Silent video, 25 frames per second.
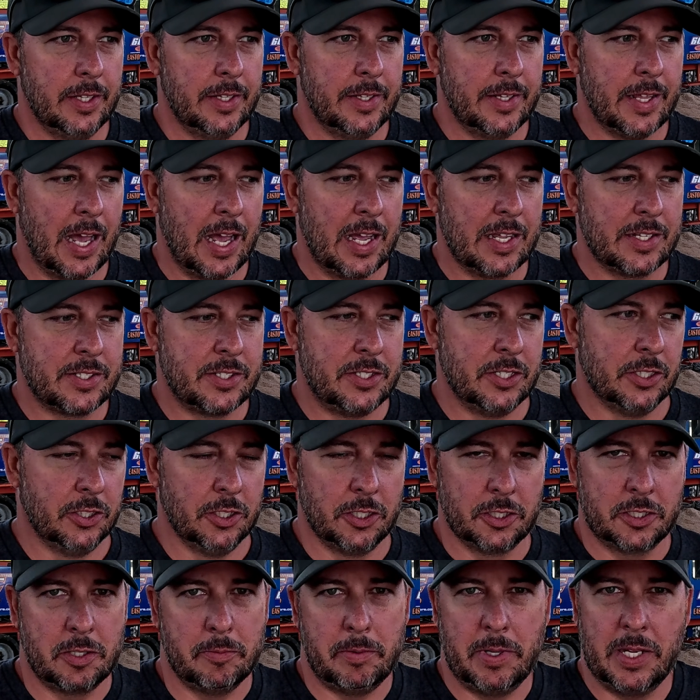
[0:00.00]
that still
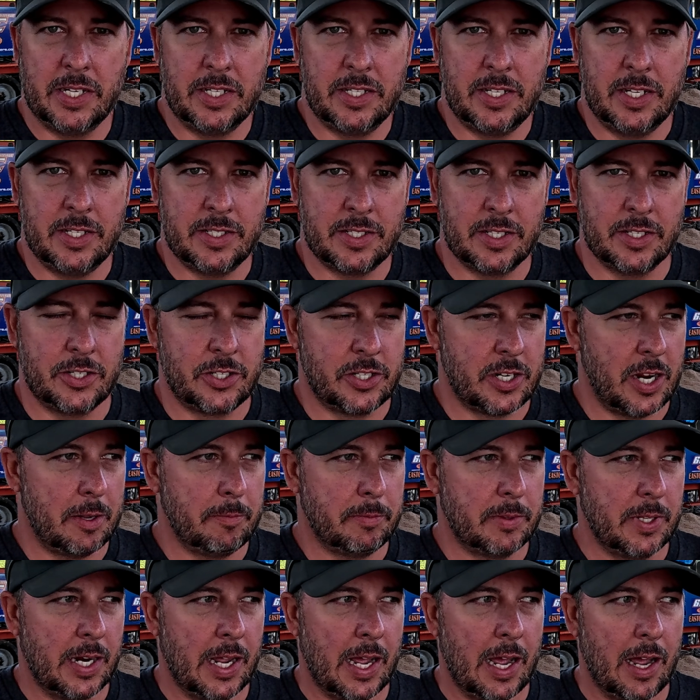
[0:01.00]
look to be in decent
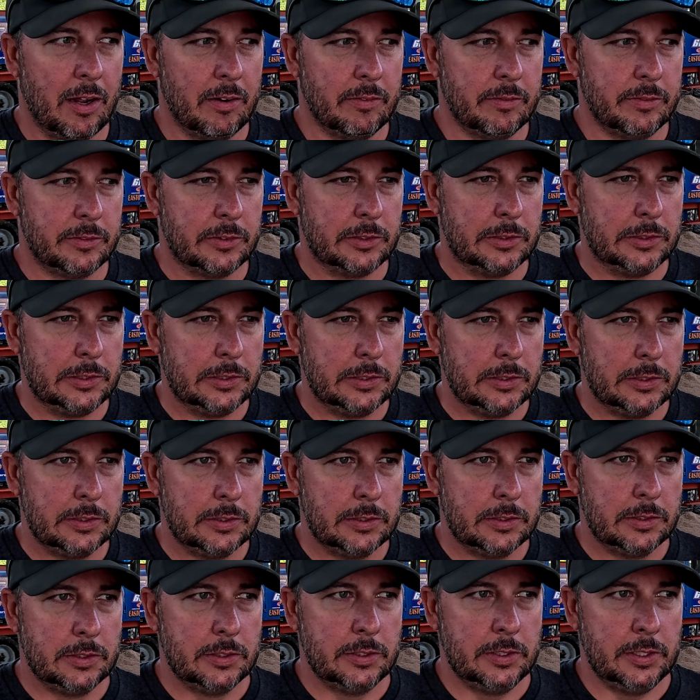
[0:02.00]
shape that have
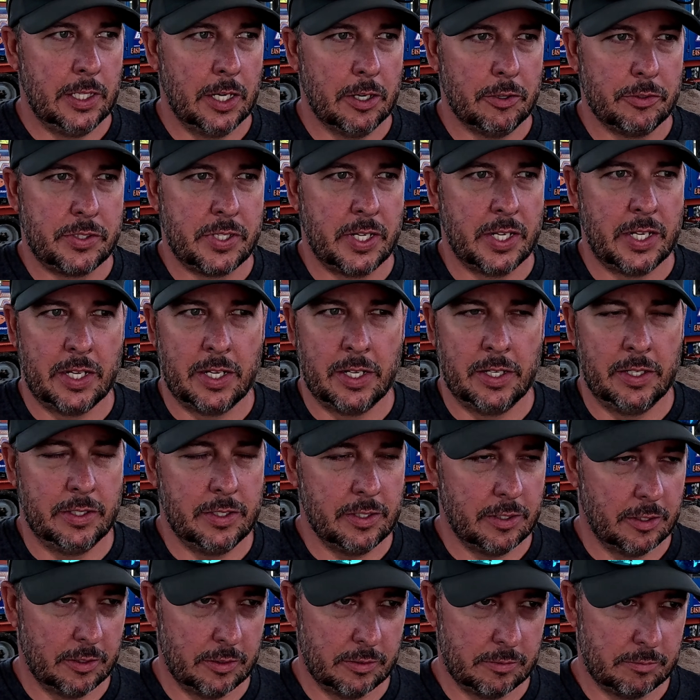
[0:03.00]
10
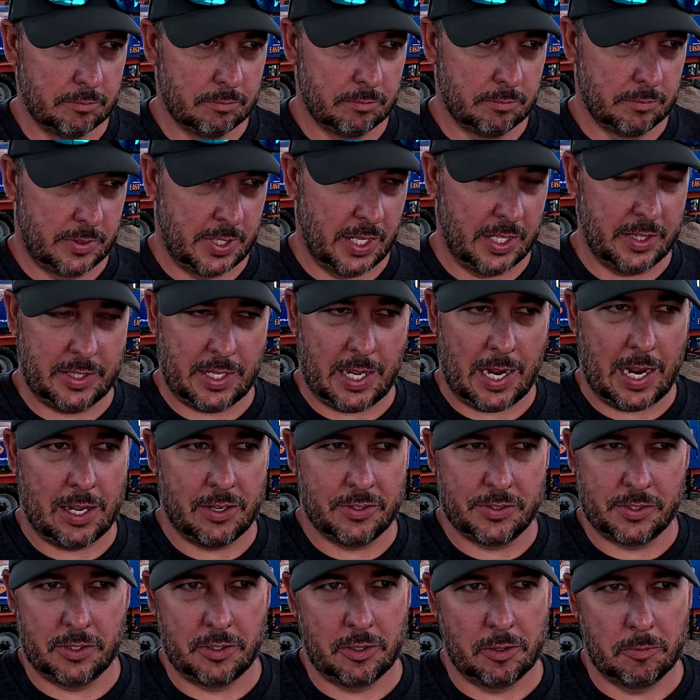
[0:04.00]
or
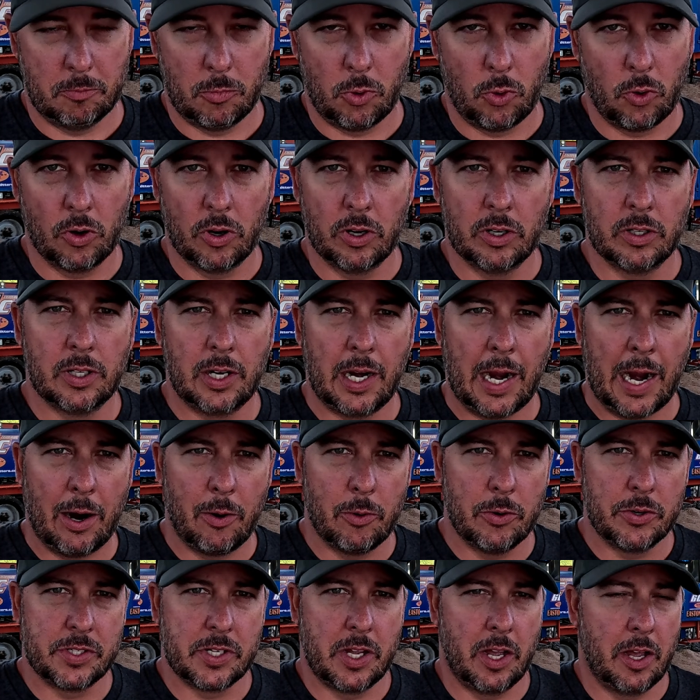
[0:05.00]
10,000 or more
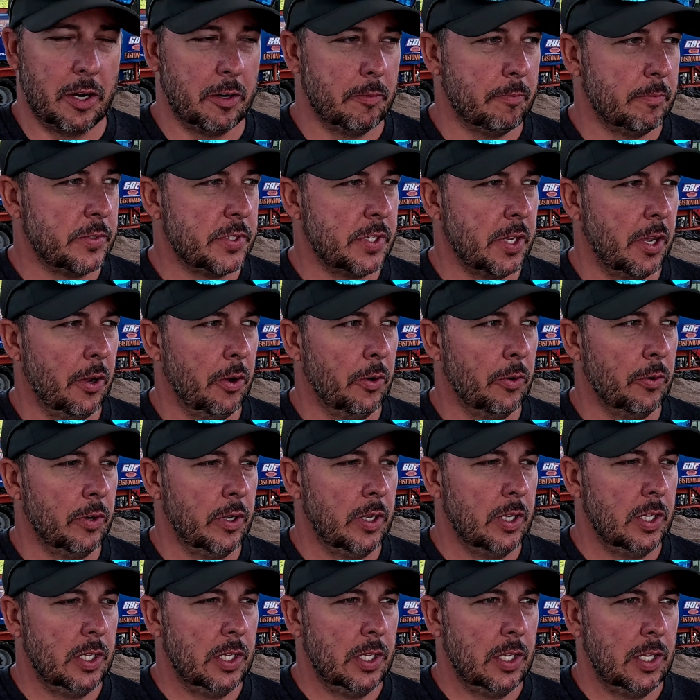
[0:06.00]
hours on them. So
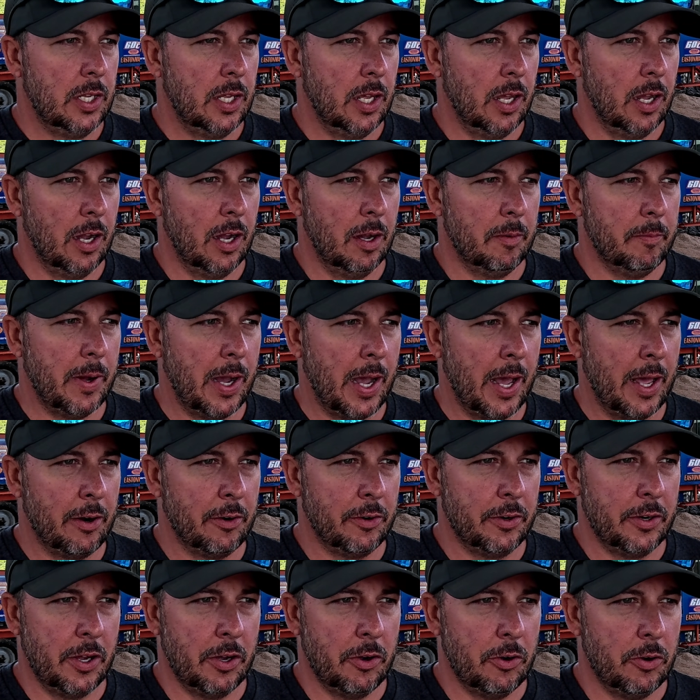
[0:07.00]
I
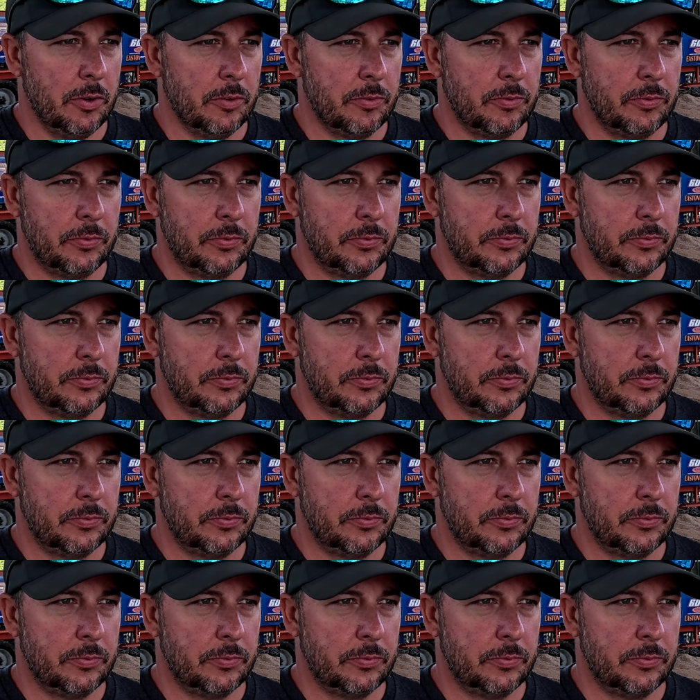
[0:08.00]
don't know